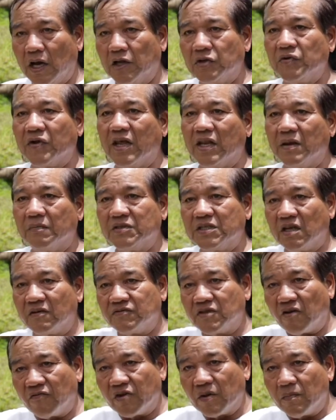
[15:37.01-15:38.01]
and to get
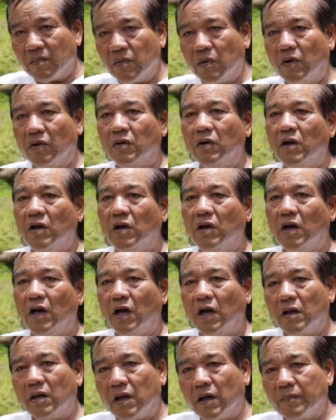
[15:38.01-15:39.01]
themselves something more
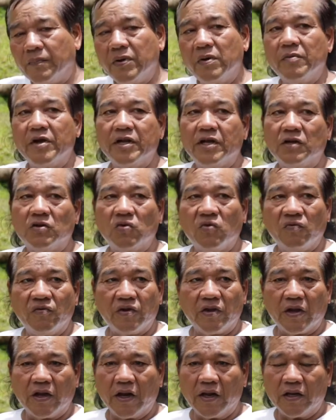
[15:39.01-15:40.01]
uh, permanent
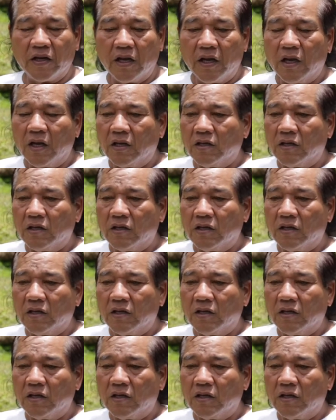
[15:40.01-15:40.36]
over their head.